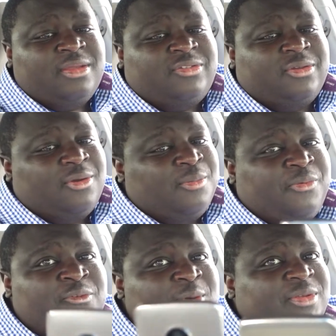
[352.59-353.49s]
So
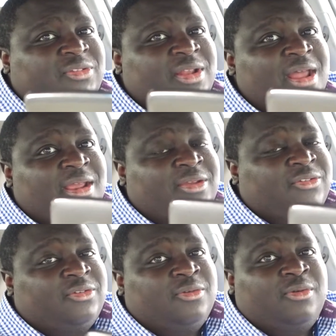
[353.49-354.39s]
performance is not an
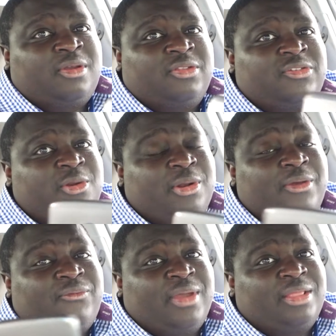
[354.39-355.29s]
issue, considering
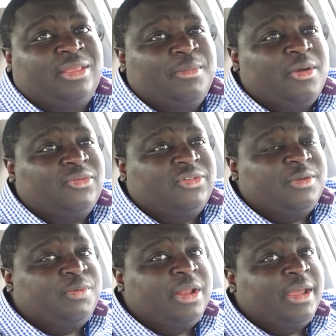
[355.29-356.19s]
I've got the Moto
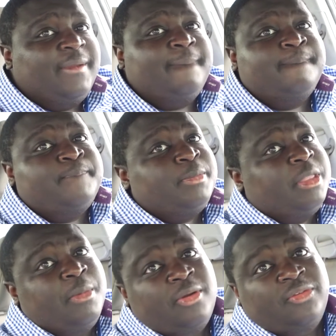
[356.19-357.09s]
Z Play.
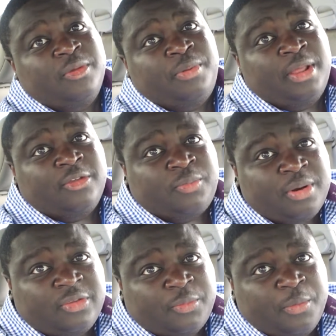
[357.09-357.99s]
The Moto Z Play is
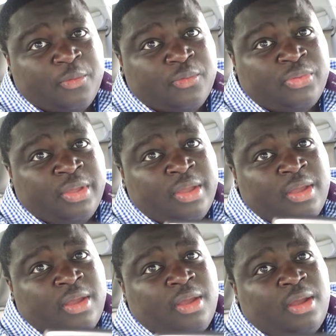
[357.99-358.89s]
pretty smooth.
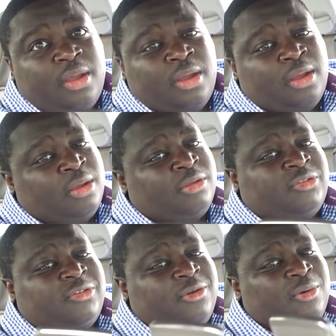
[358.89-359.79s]

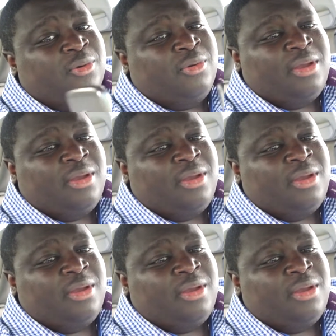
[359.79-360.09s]
So